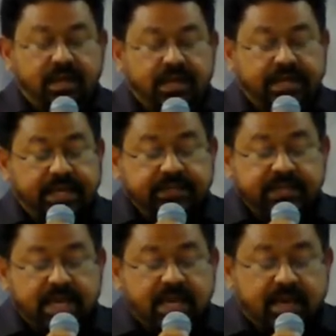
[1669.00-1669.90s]
Yes.
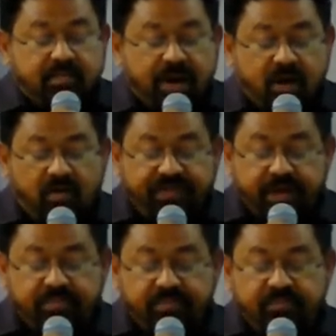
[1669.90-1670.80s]
But of
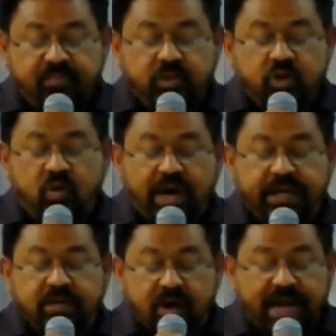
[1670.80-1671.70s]
him you are
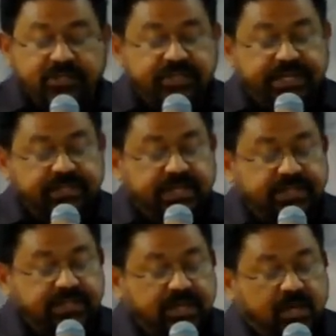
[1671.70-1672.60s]
in Christ
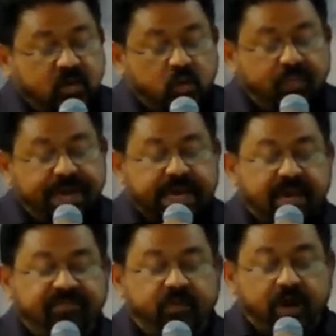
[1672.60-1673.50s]
Jesus, who
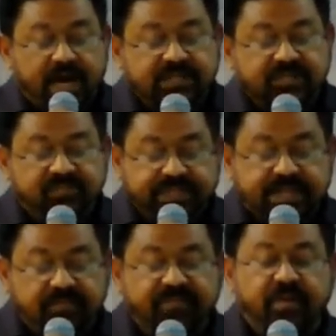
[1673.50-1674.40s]
became for us
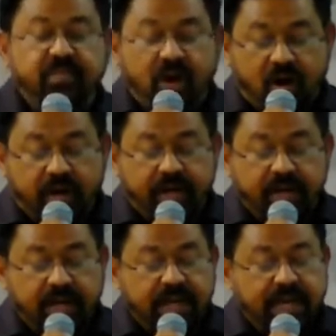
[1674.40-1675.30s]
wisdom from God,
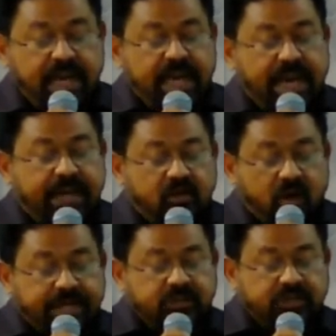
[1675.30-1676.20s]
and
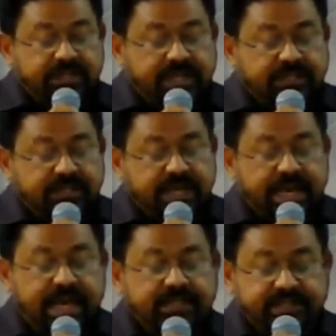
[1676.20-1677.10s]
righteousness,
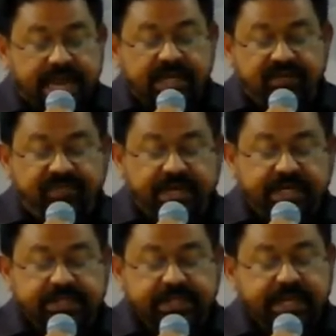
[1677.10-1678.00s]
and
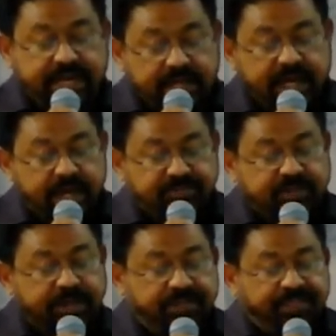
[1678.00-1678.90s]
sanctification, and
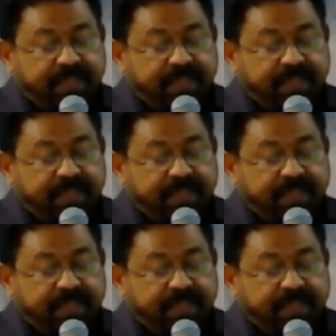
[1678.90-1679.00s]
redemption.